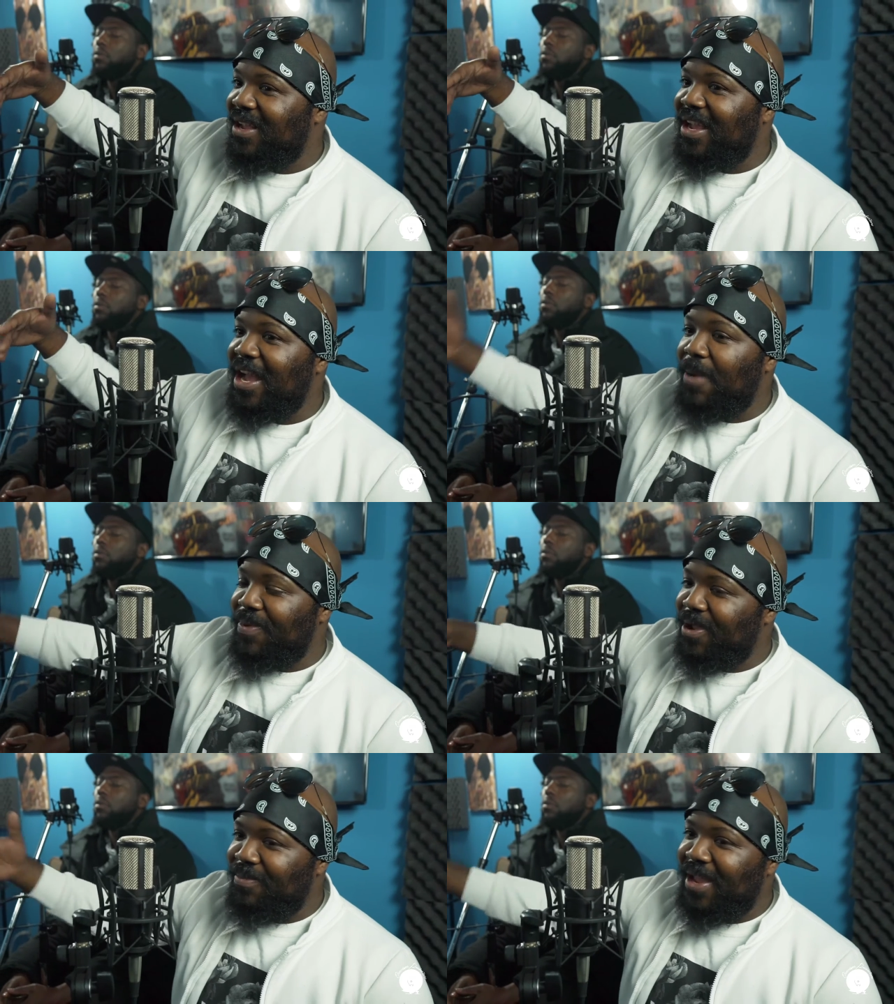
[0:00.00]

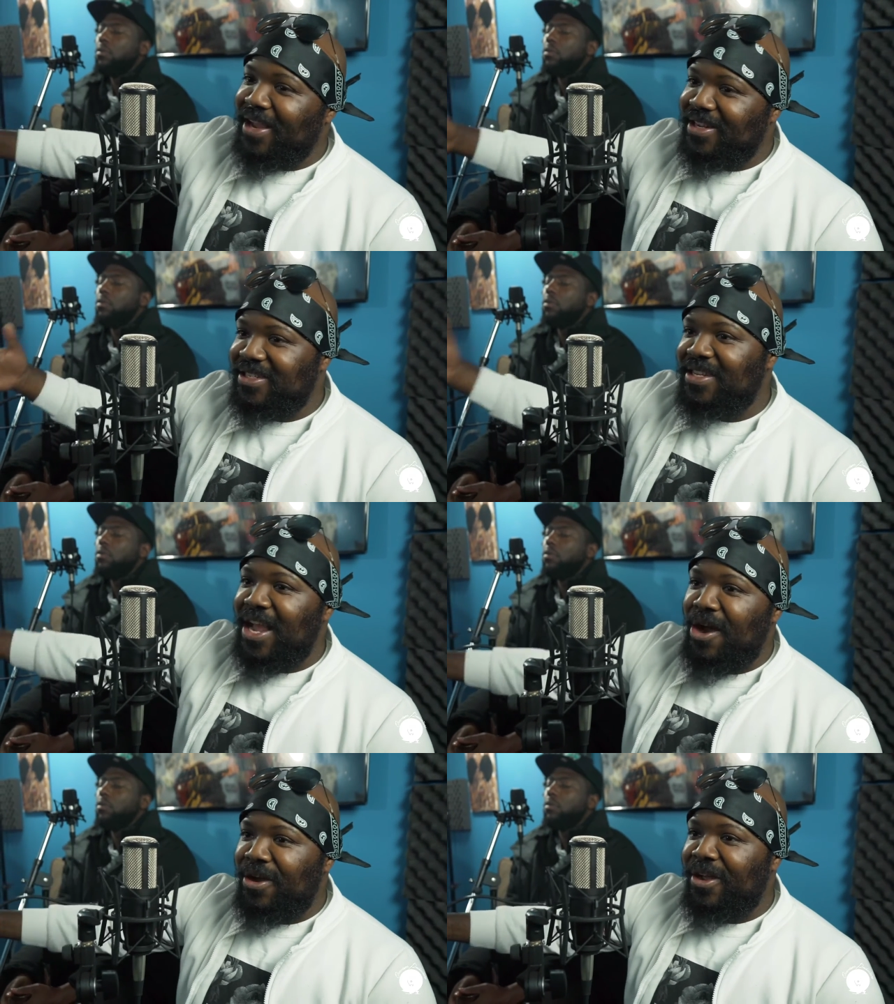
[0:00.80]
Speaker 1: copying Meg Thee
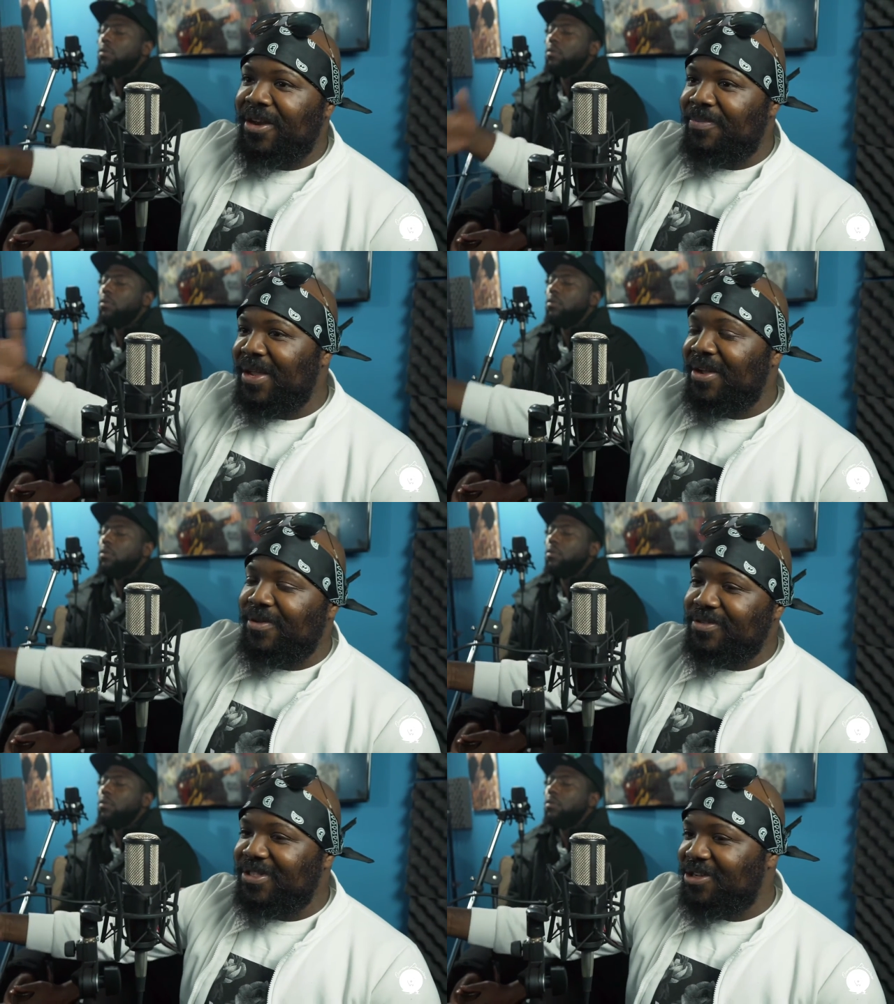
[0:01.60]
Stallion and being
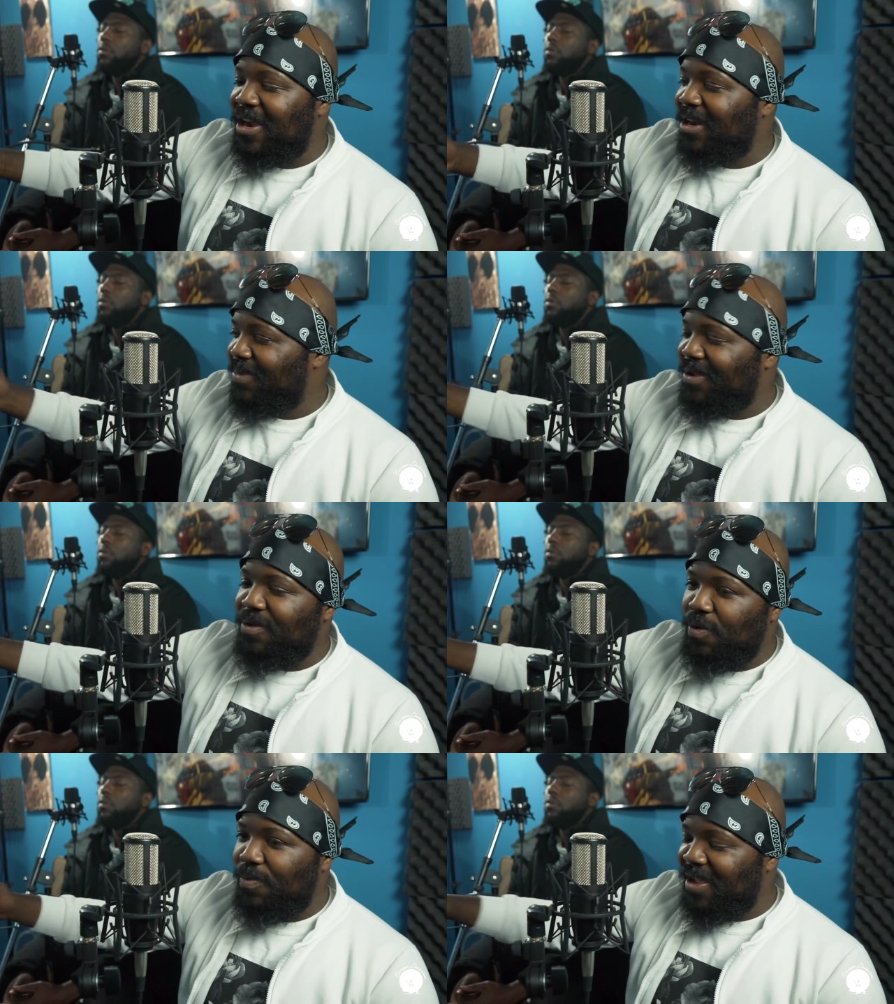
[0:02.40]
who she's trying to be,
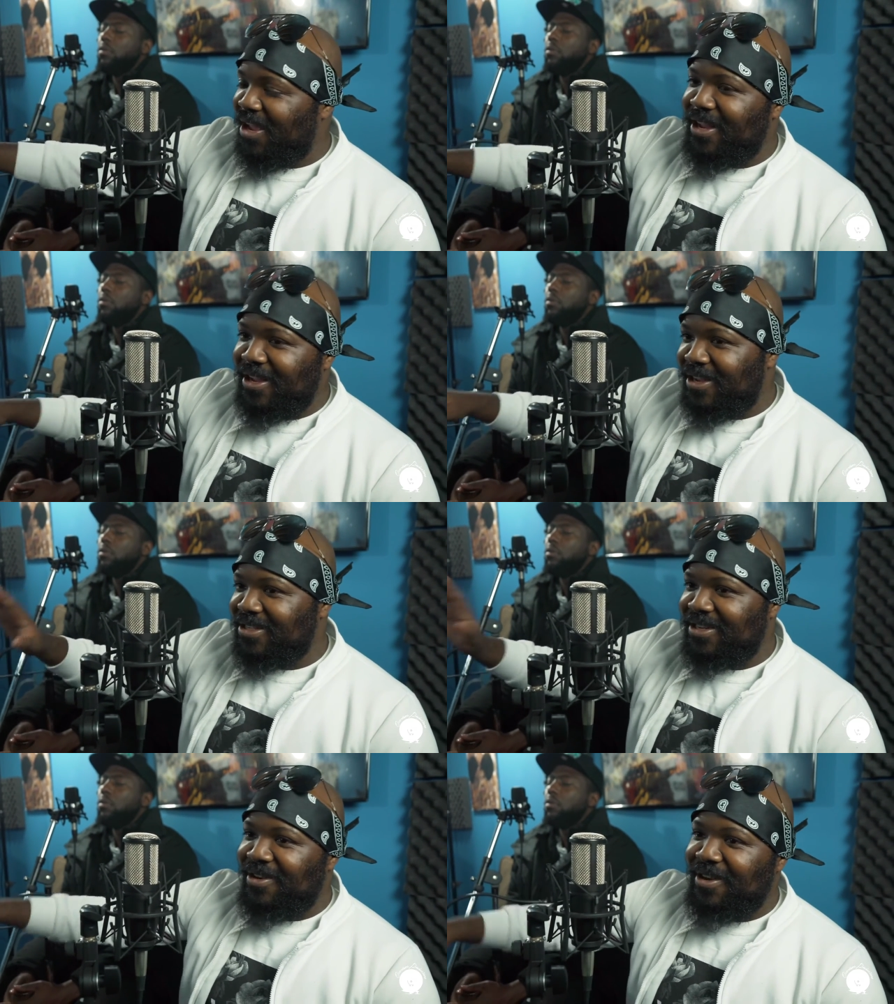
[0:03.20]
who Meg
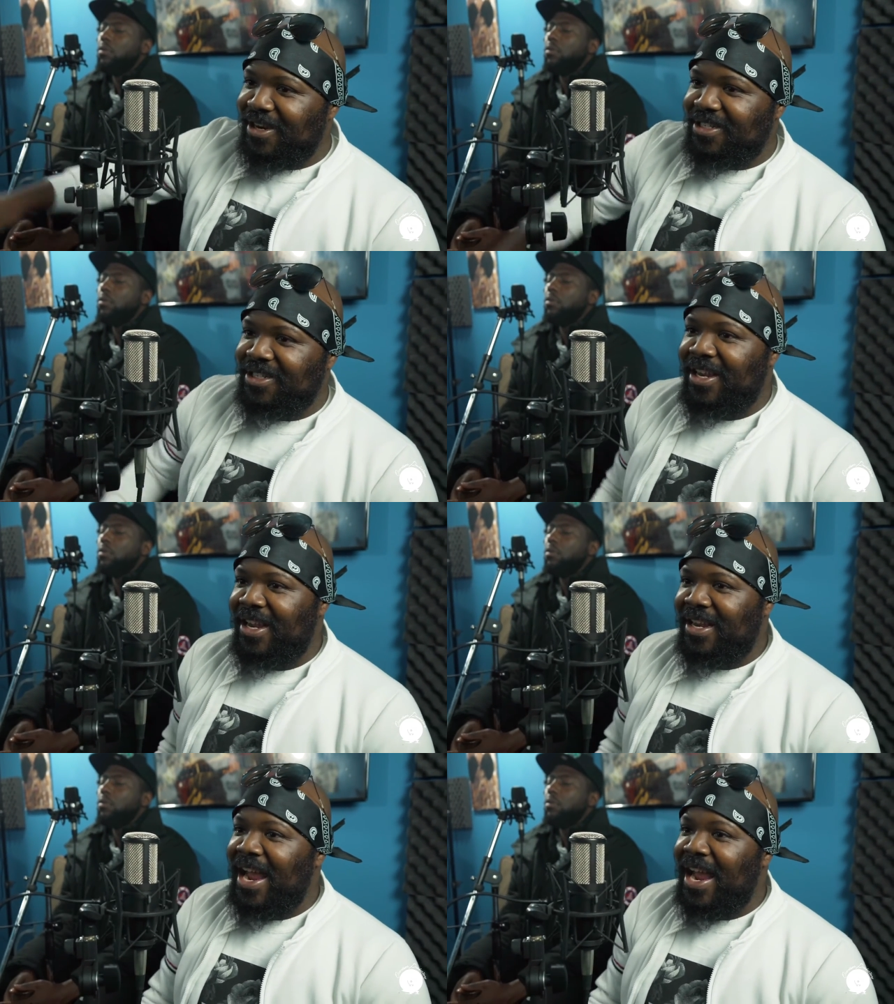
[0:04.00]
is and all that shit. And